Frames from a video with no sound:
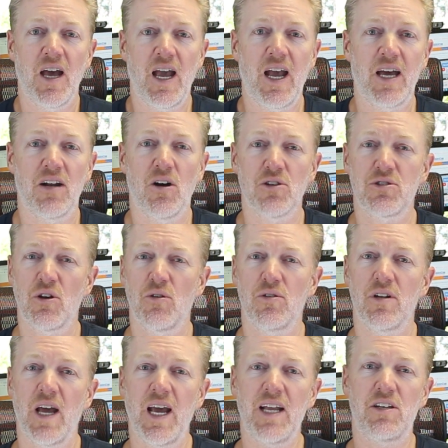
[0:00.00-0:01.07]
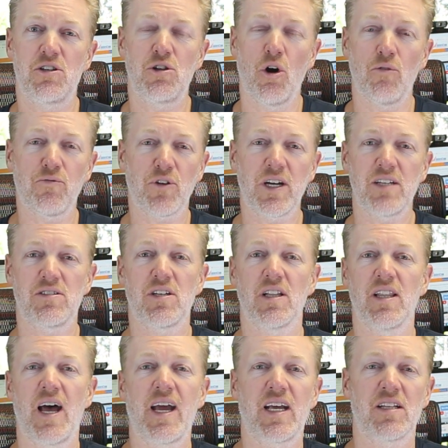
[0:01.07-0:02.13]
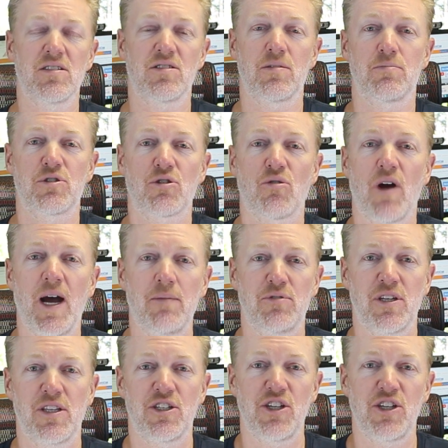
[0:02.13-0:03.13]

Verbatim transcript: And also, hey, don't forget to like and subscribe to the